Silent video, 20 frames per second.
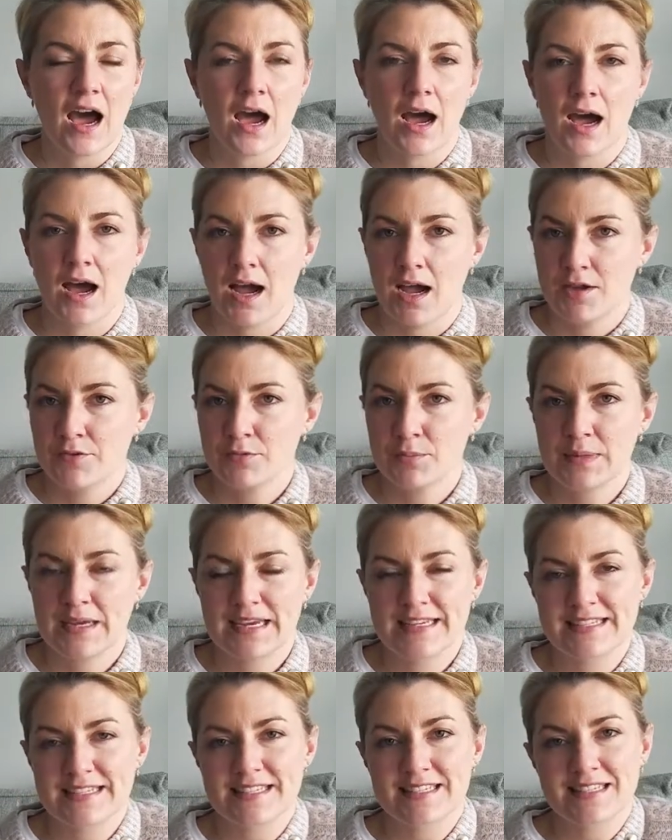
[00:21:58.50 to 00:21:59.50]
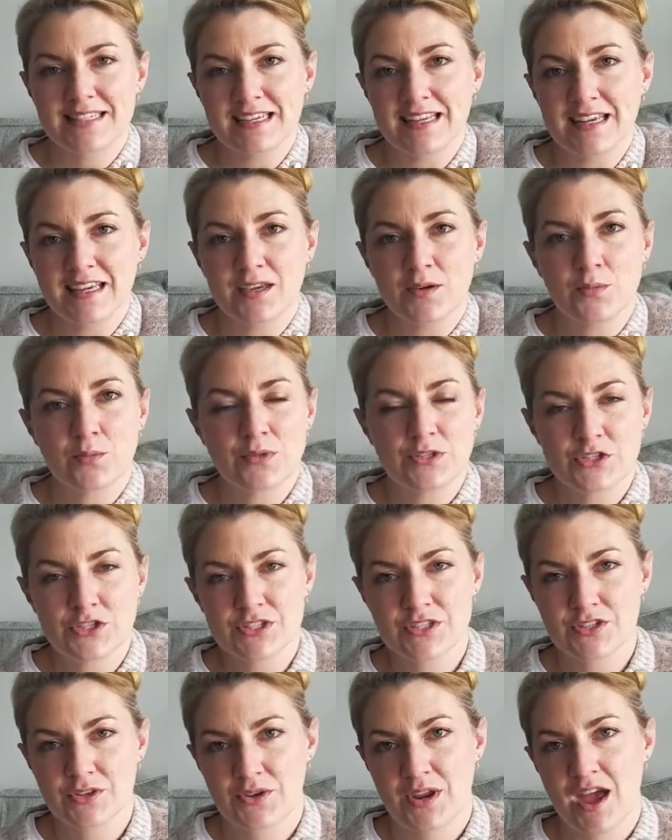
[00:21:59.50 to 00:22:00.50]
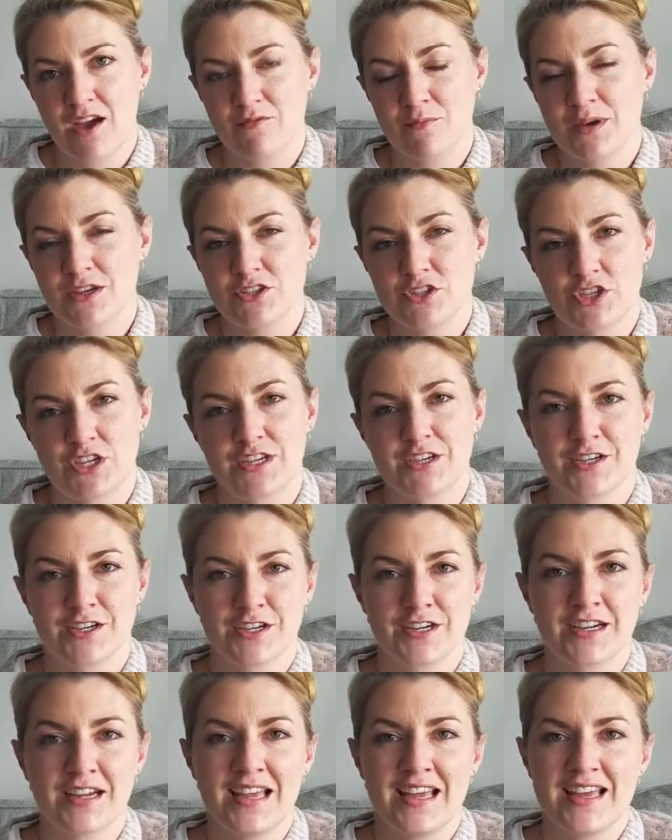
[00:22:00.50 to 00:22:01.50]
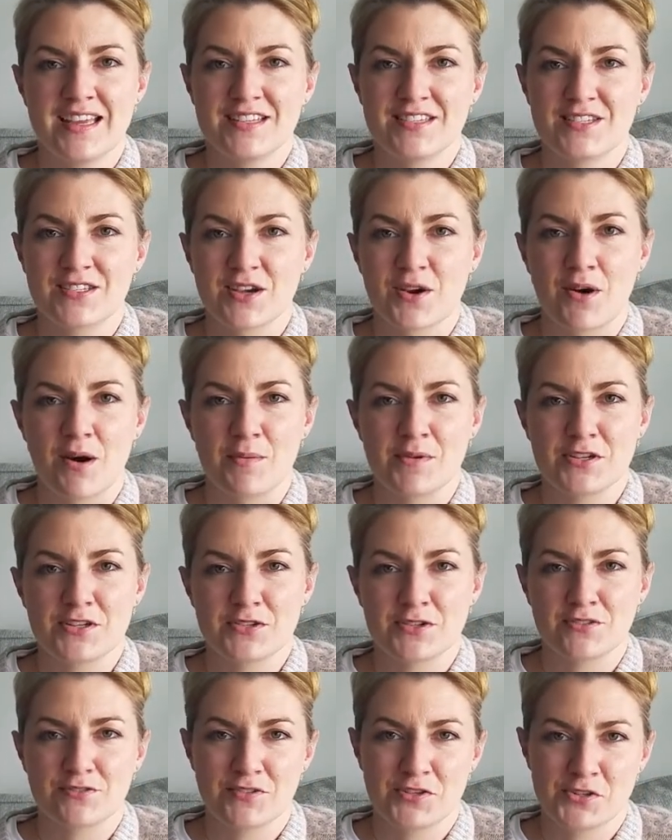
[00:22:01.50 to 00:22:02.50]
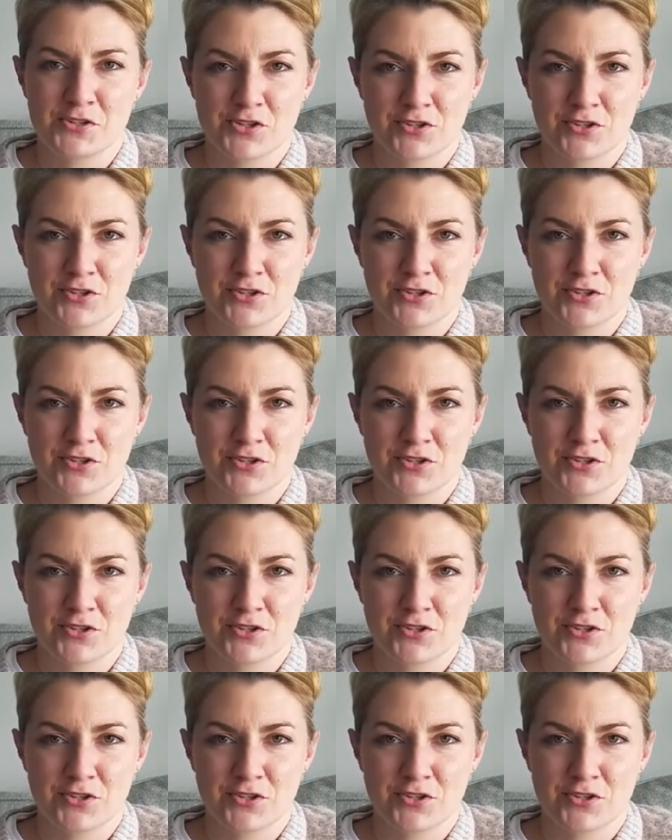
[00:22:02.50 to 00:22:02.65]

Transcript: I'm from Kansas City. We just don't have much here. So I'm gonna do a future